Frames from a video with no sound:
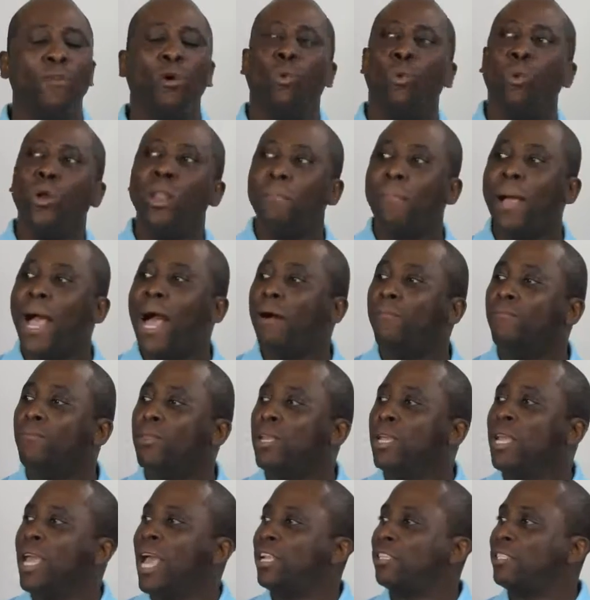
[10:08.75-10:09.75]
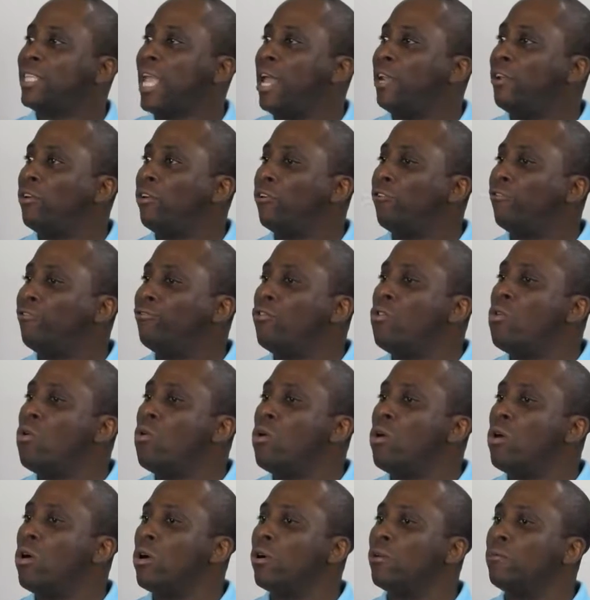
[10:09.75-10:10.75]
What about a standard
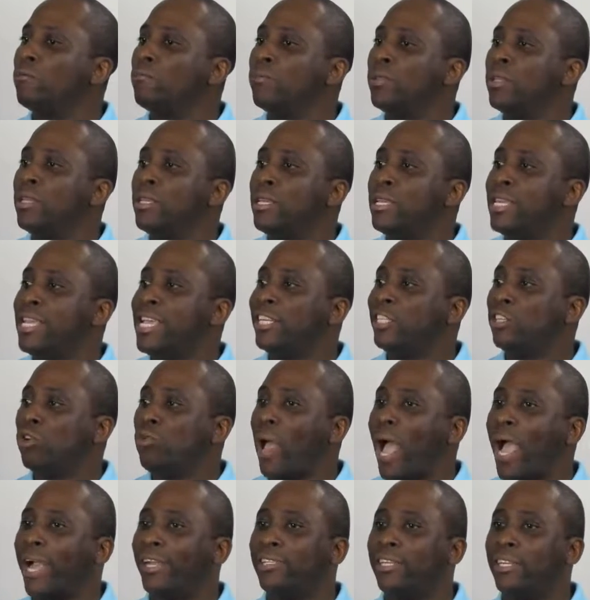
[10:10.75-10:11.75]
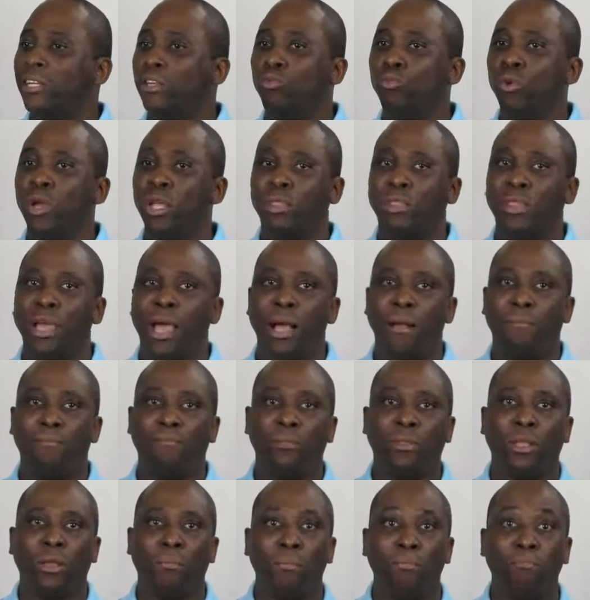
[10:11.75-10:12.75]
for interacting with
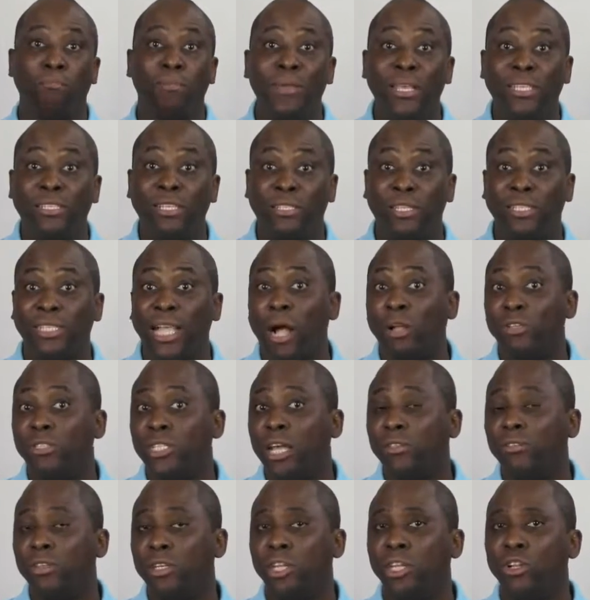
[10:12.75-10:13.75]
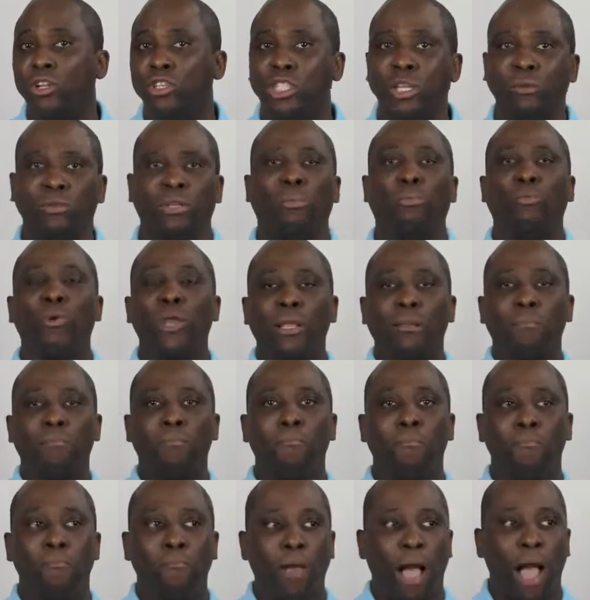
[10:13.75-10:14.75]
businesses outside the dealership to
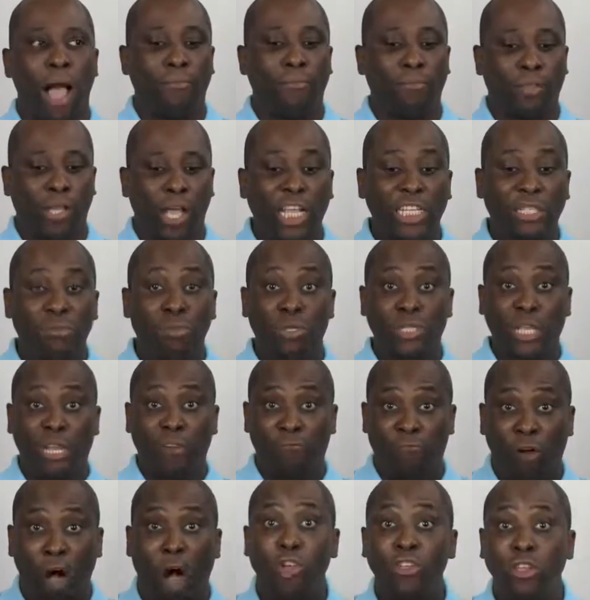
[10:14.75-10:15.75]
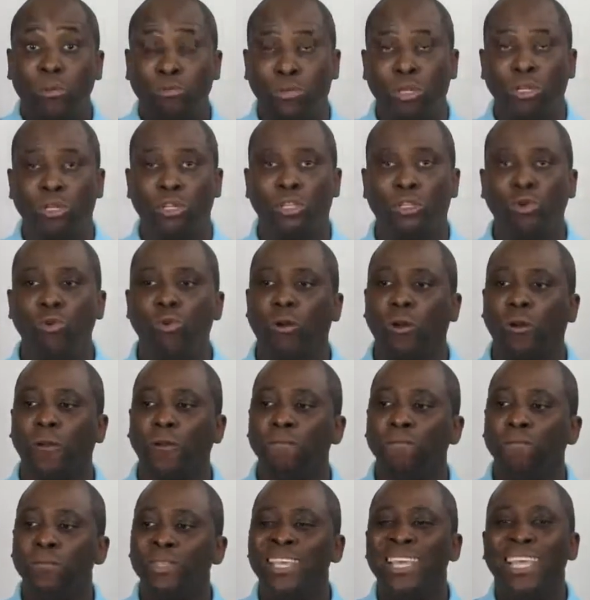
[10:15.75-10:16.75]
bring customers in volume to the store?